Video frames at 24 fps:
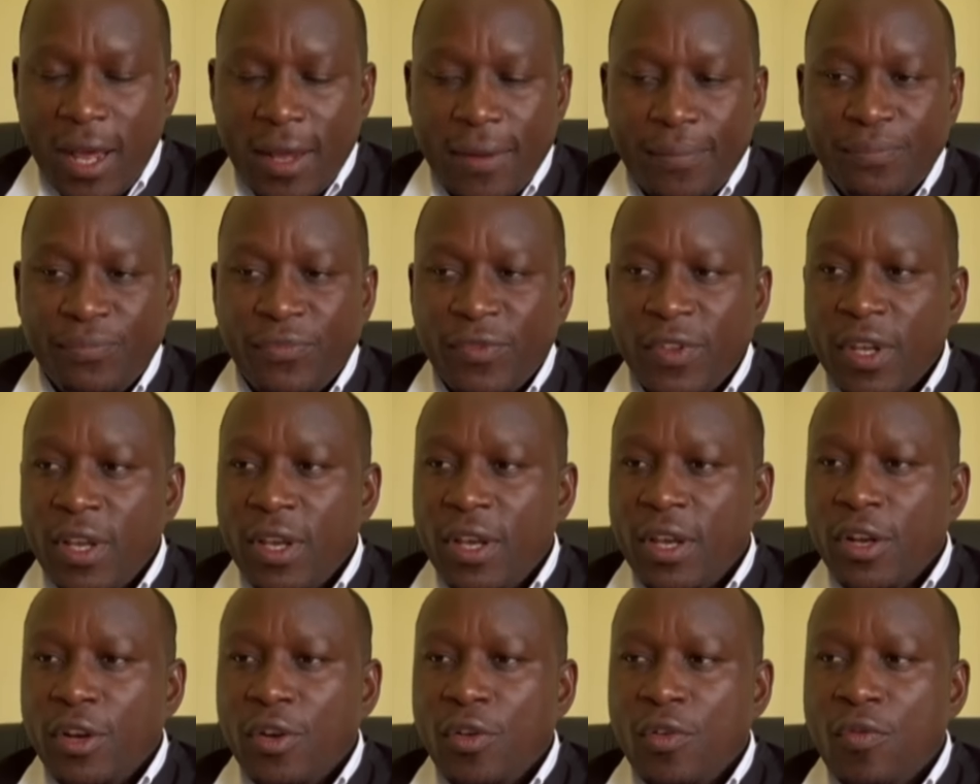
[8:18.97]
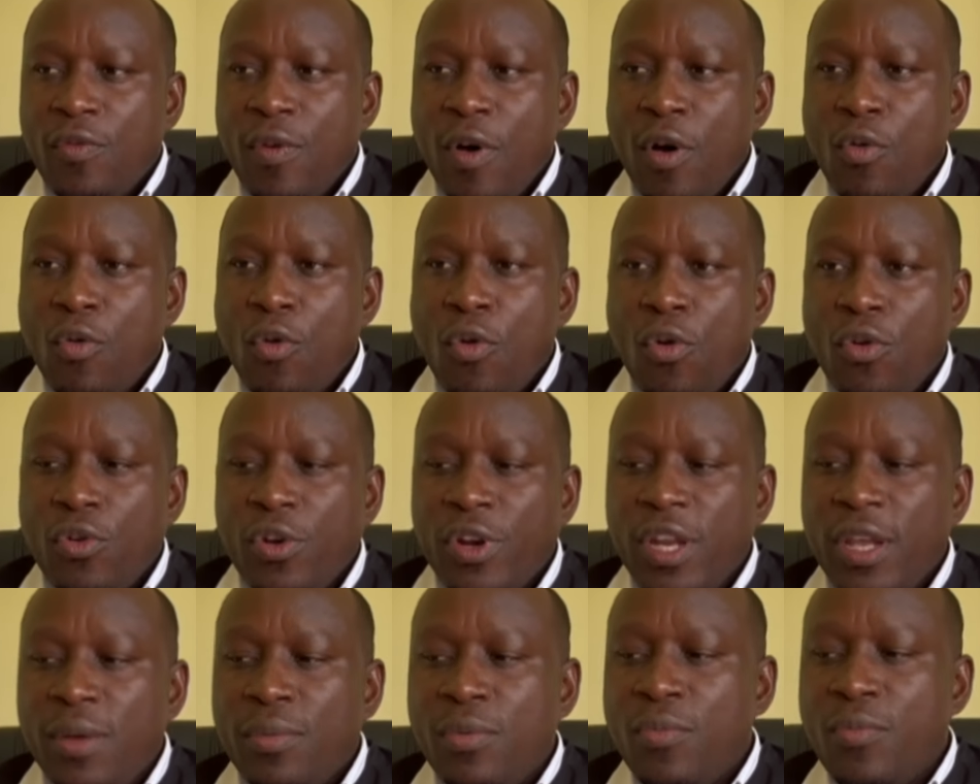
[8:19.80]
it is at
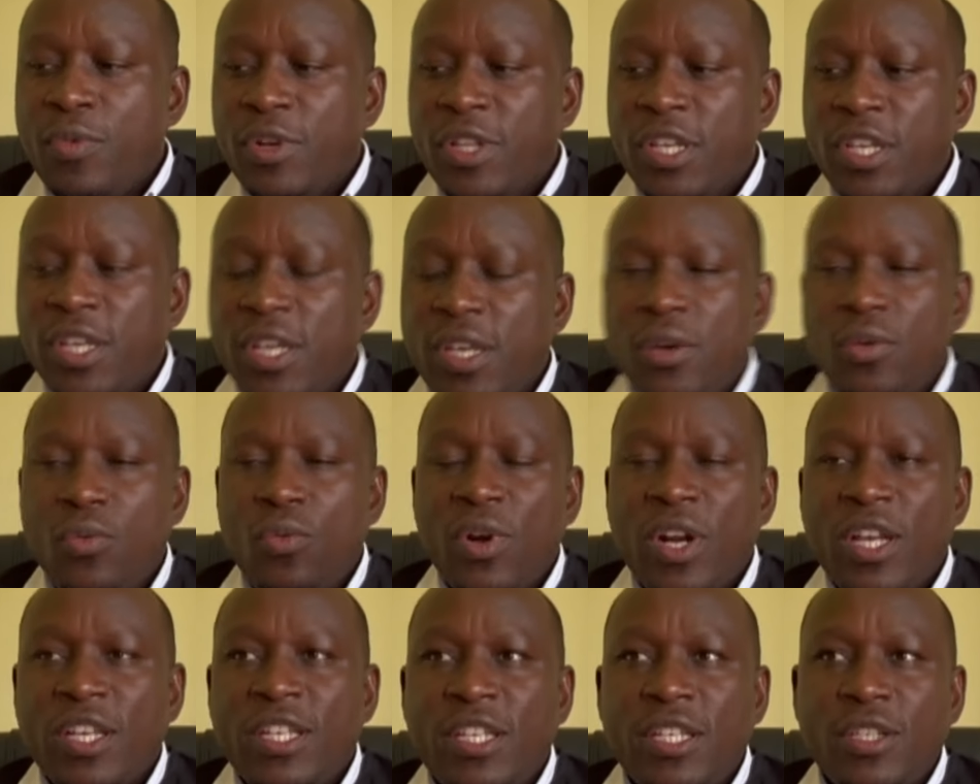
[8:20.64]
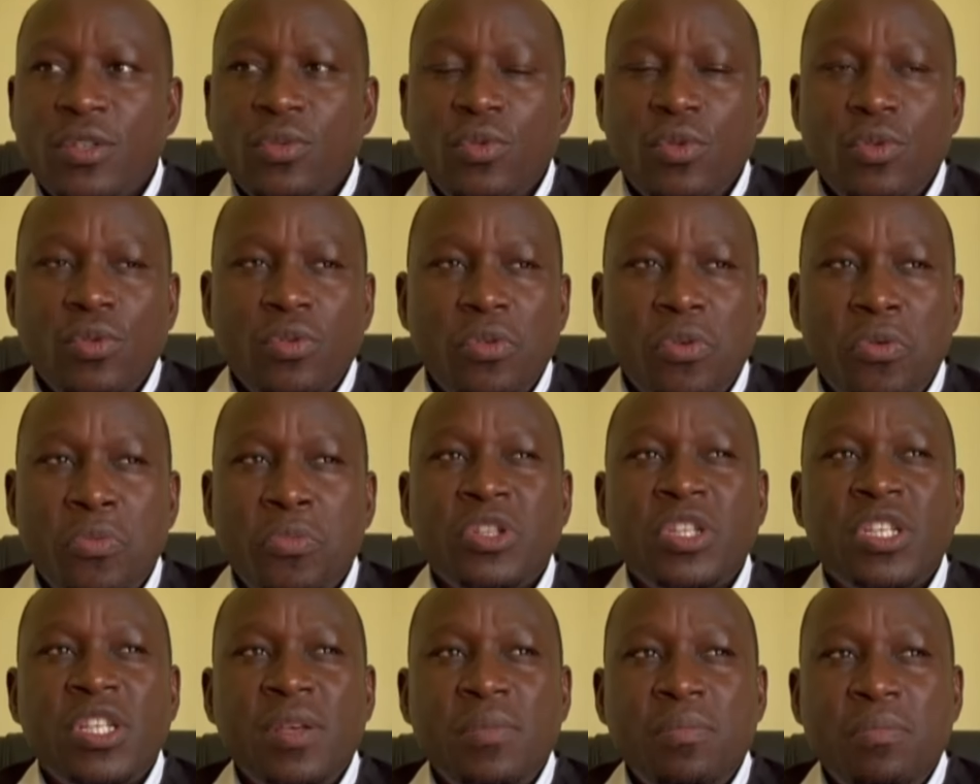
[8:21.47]
1,300 Rwandan francs. And this means that
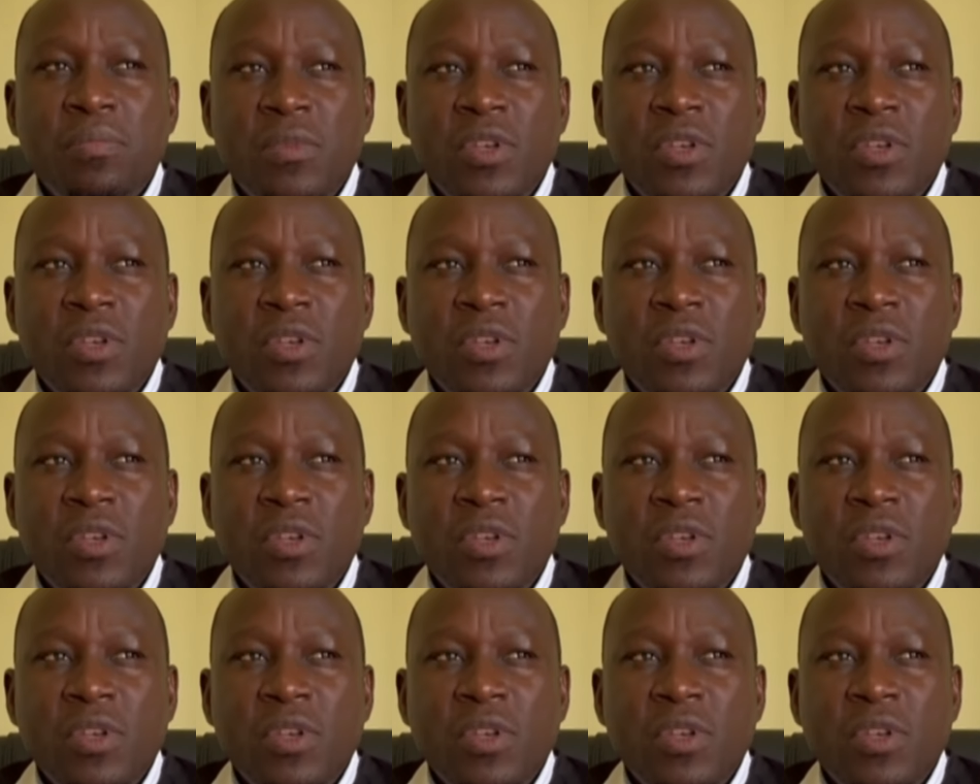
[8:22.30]
if